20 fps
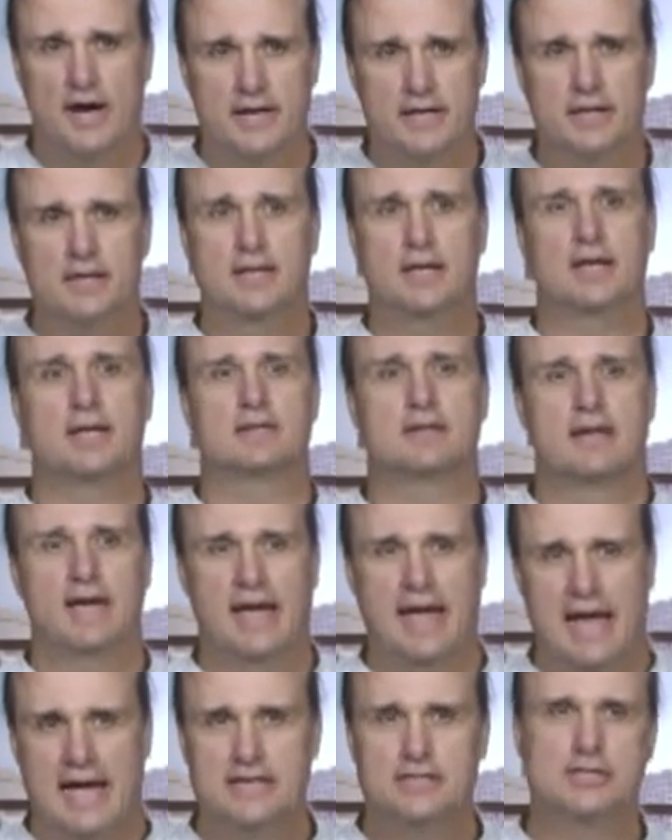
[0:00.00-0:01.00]
to get
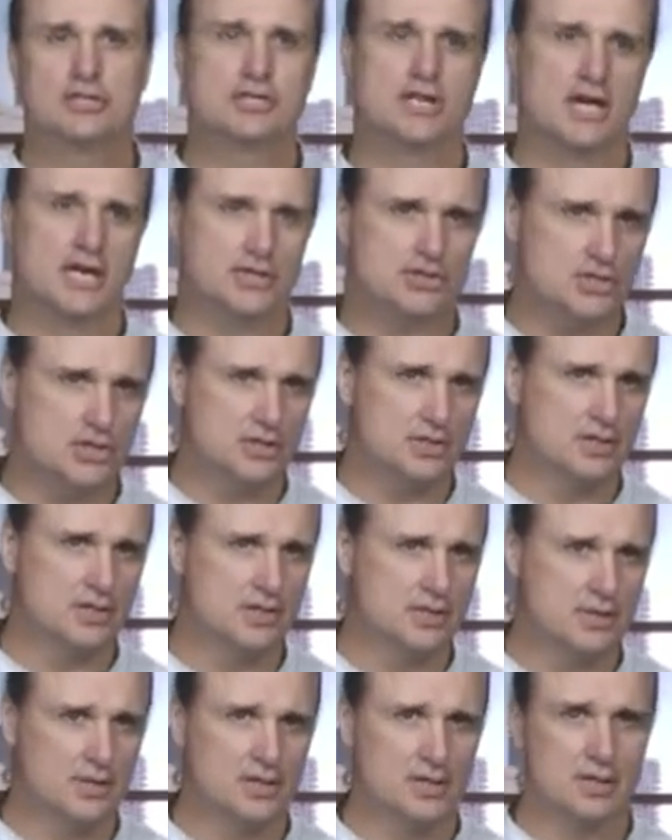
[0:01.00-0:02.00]
agitation
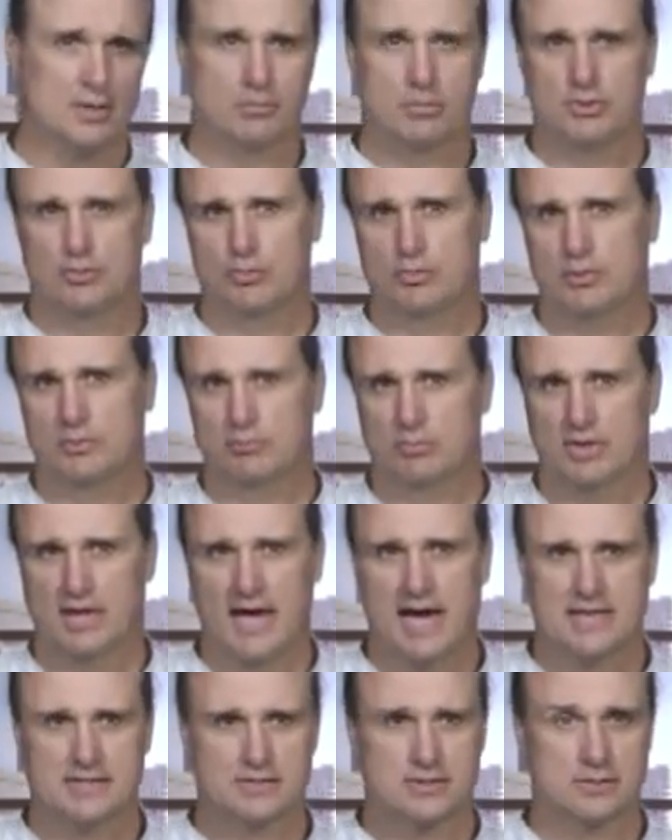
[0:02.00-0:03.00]
between
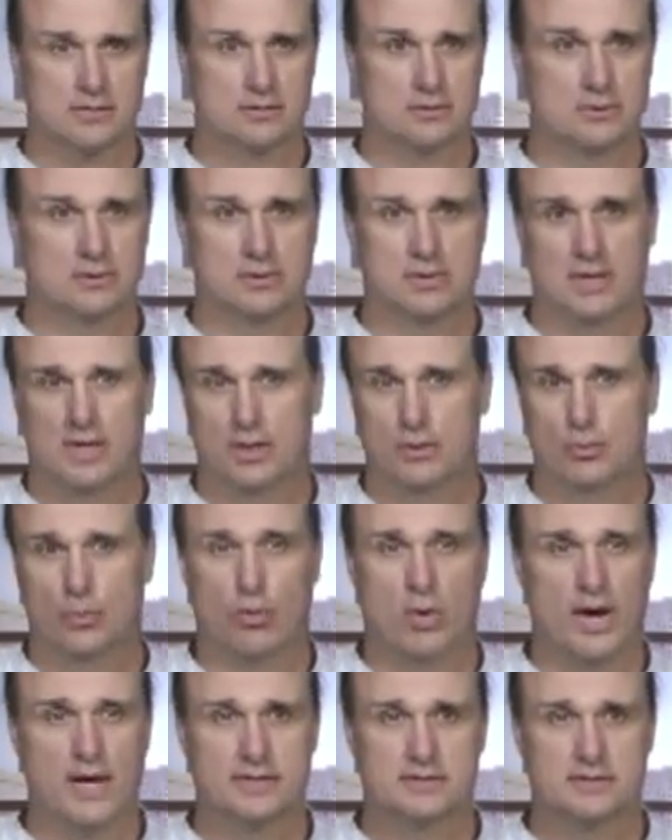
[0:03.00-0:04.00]
blacks and
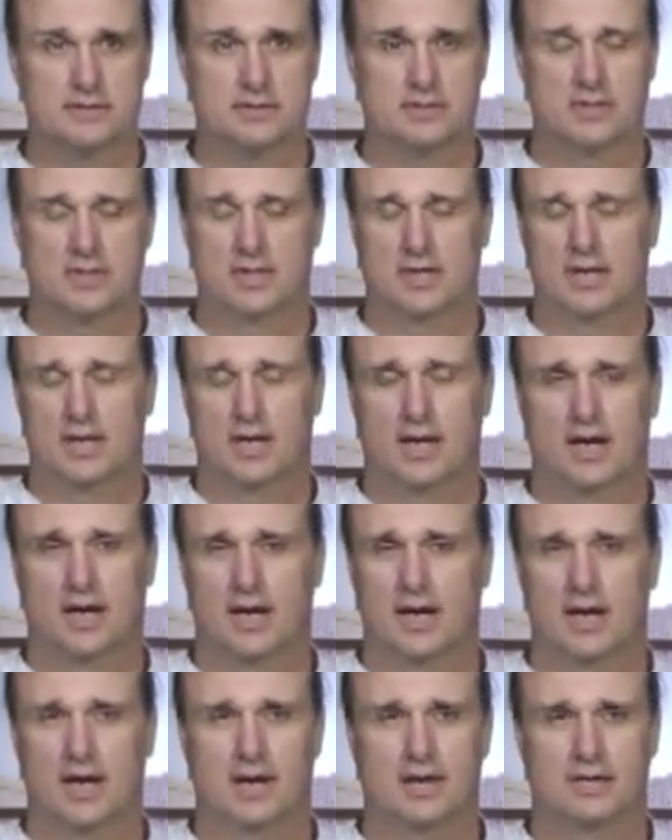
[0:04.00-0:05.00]
whites.
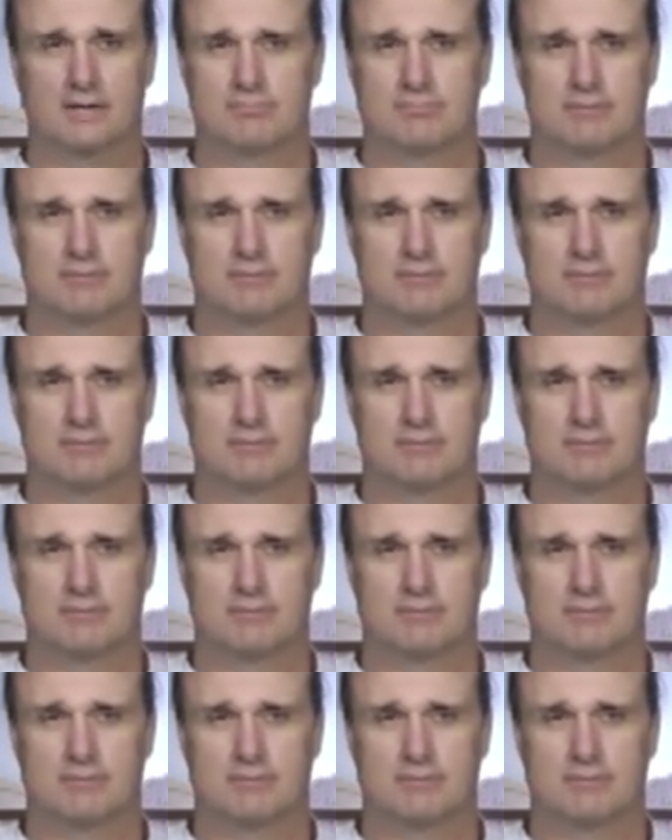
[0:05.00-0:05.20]
All